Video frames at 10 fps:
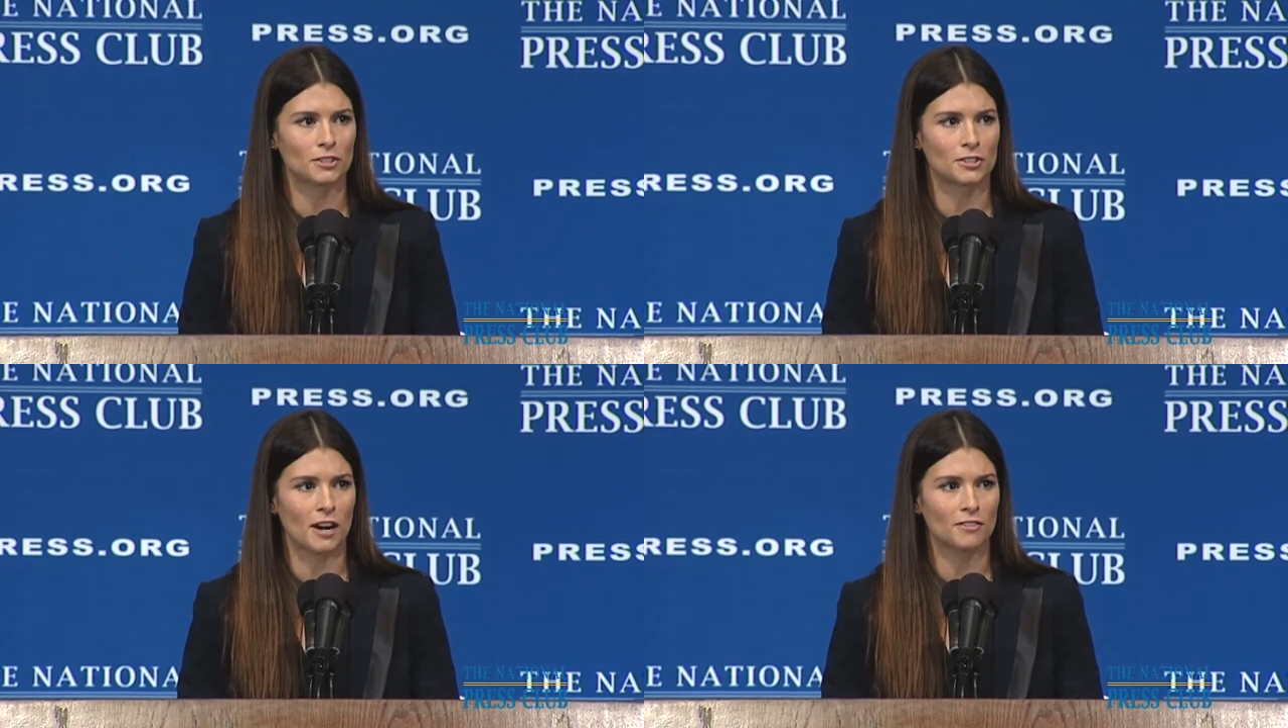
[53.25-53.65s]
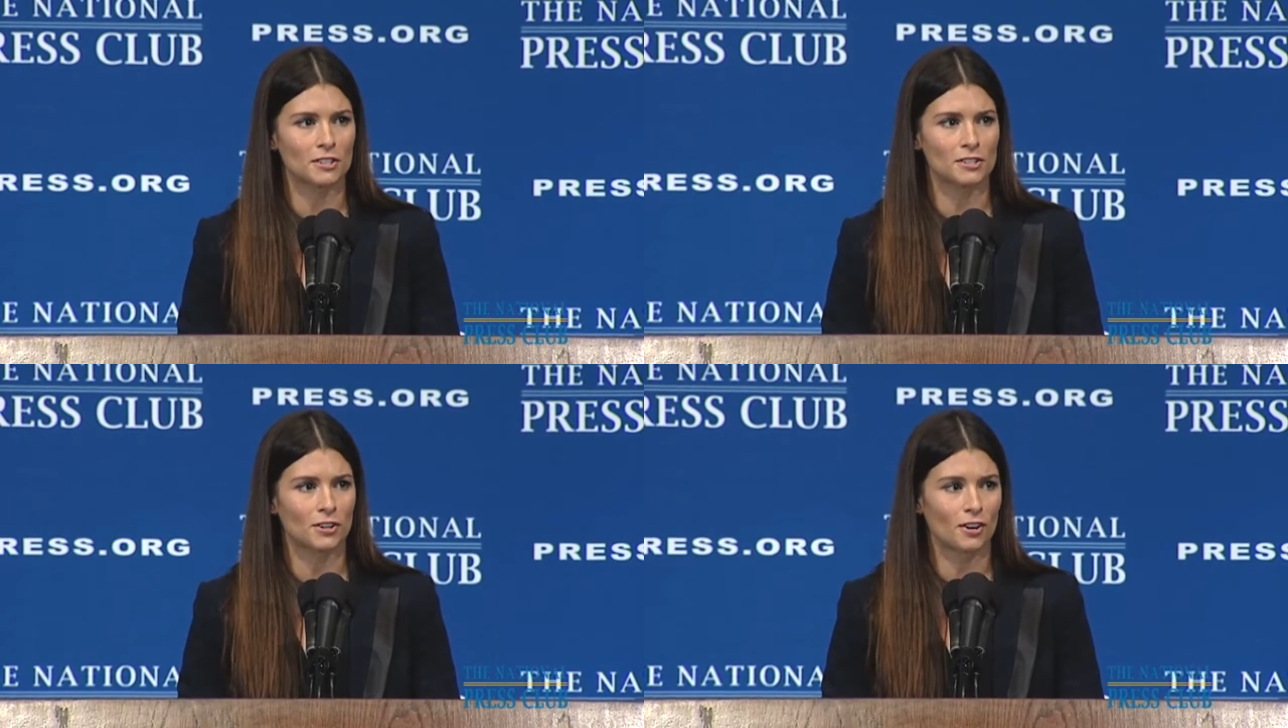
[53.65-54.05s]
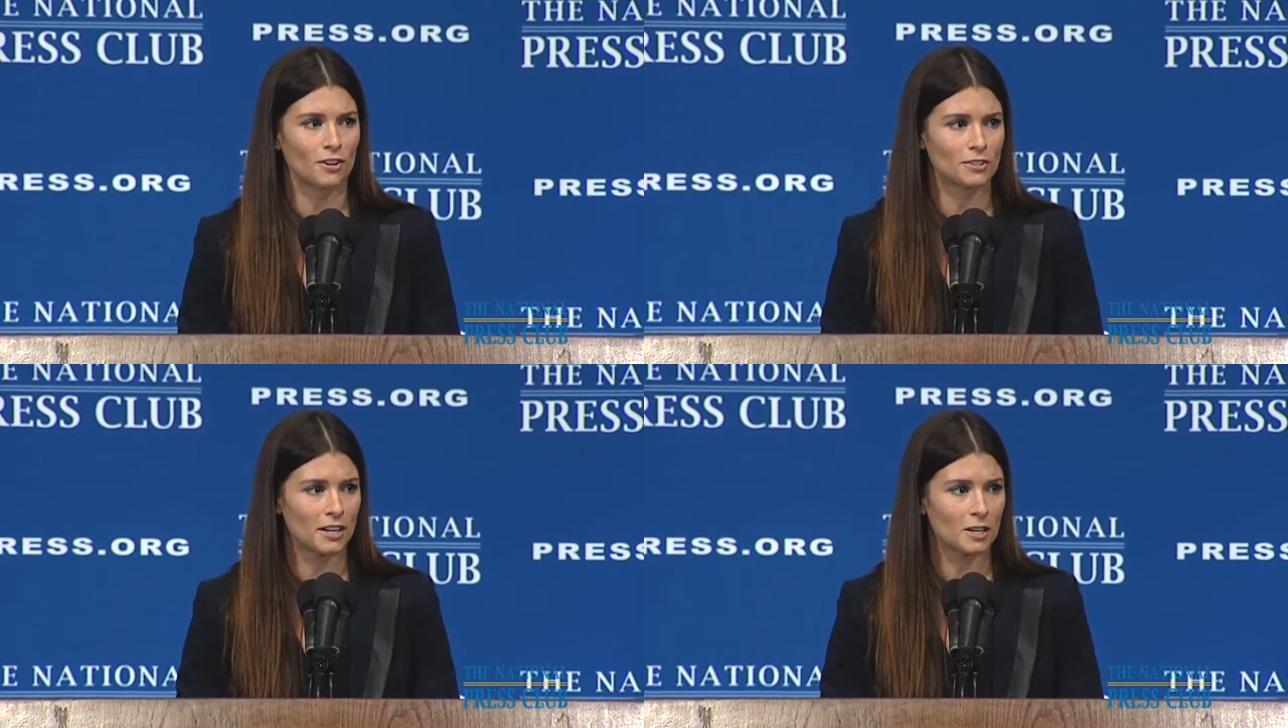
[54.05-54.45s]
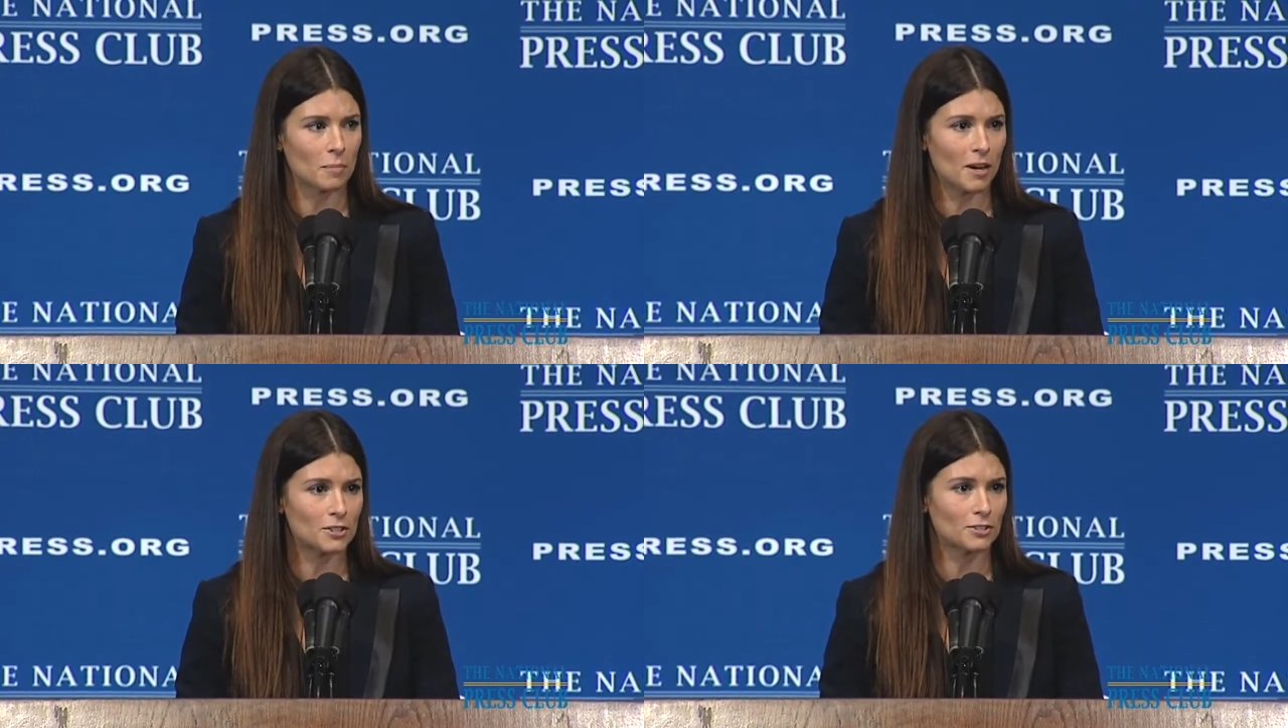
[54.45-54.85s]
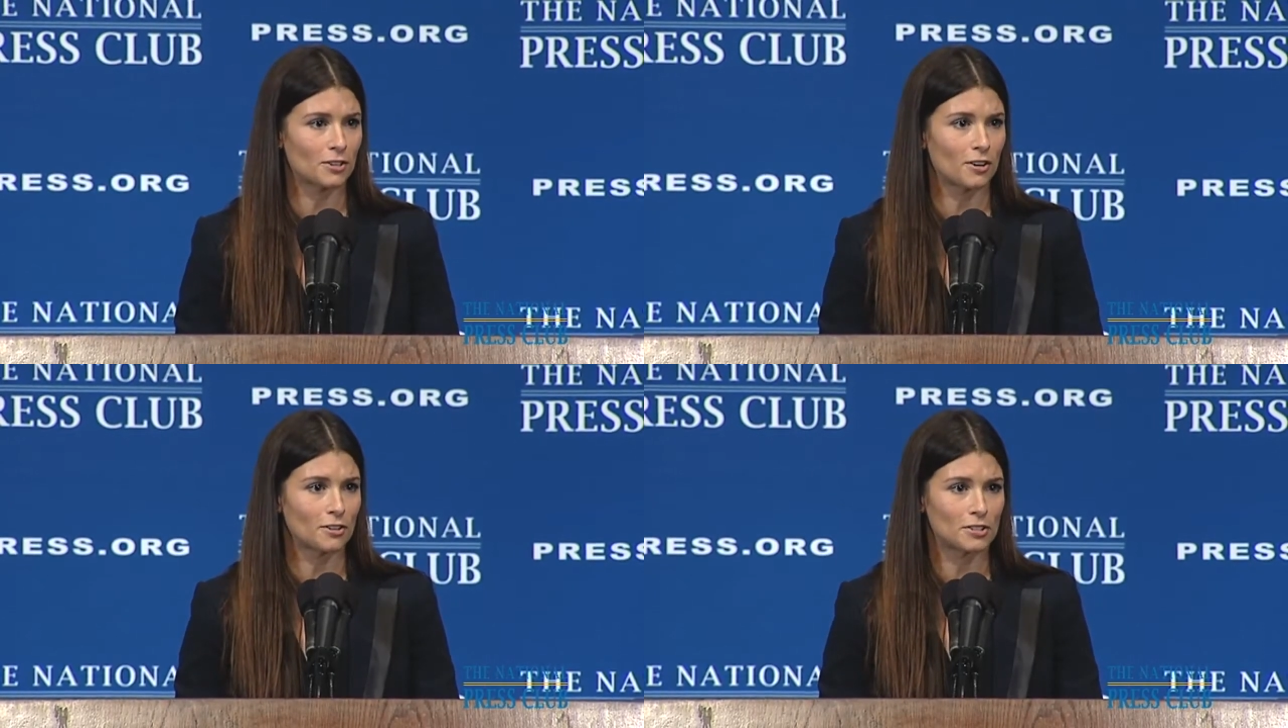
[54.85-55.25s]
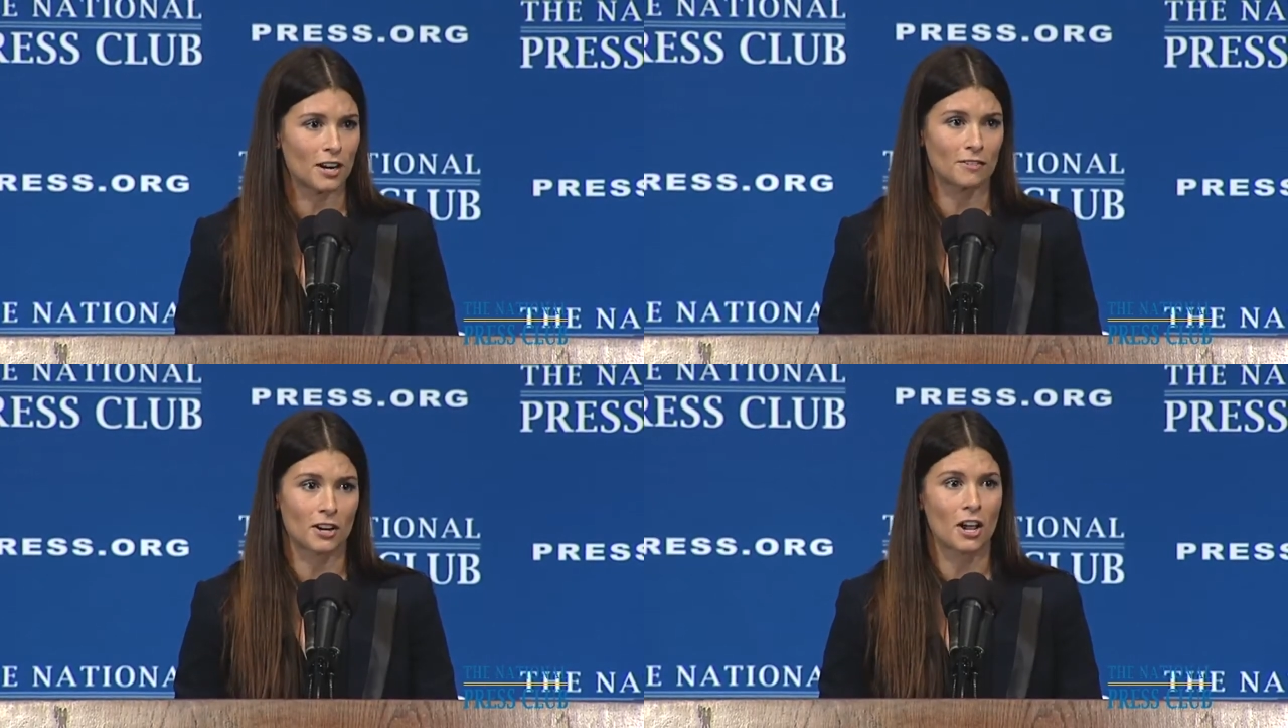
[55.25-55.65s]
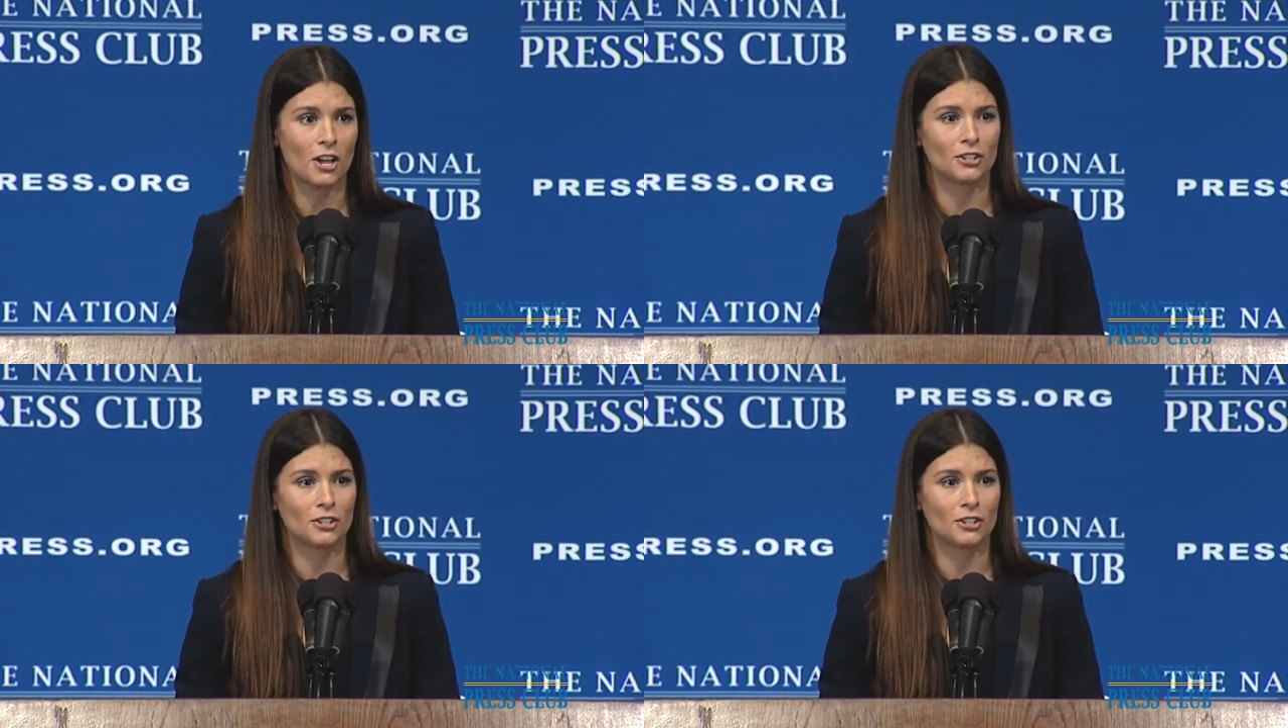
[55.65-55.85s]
the driver that's a girl, or Danica Patrick, the girl driver,